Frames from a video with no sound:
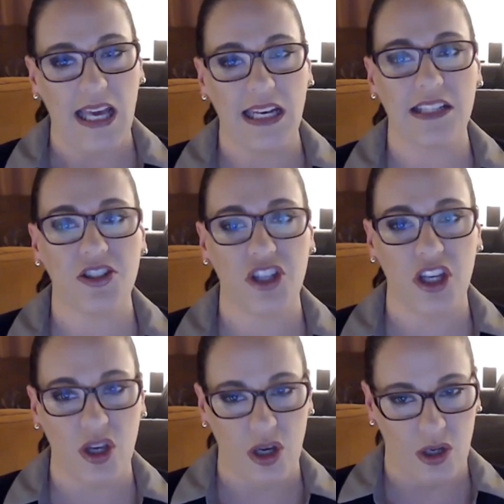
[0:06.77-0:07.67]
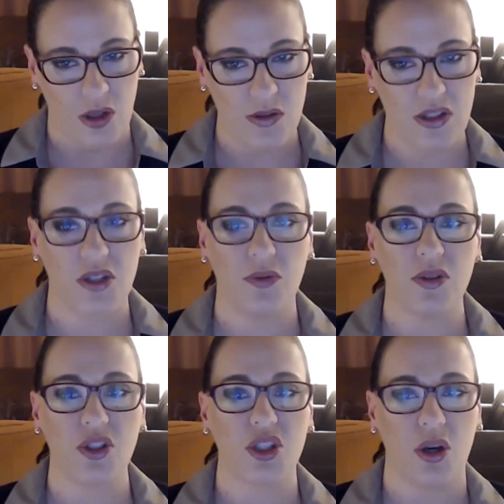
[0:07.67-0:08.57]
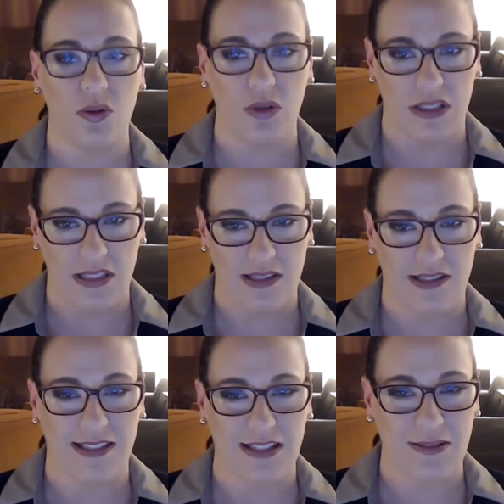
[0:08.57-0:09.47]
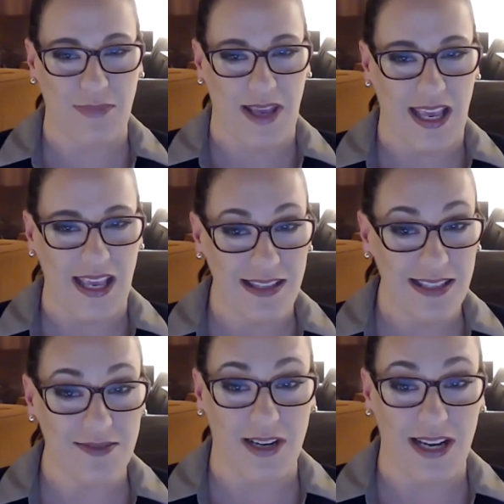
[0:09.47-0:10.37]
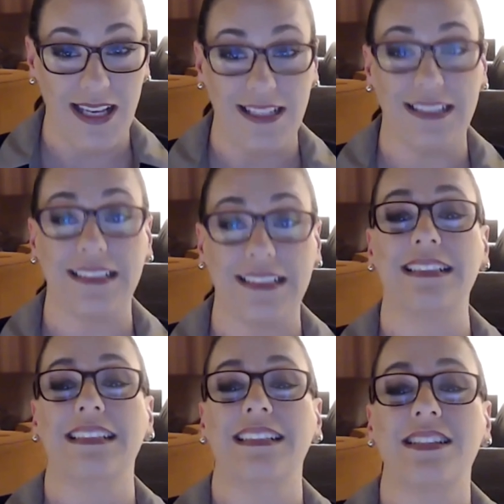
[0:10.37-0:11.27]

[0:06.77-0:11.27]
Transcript: And as she goes, she will show us the spaces, right? So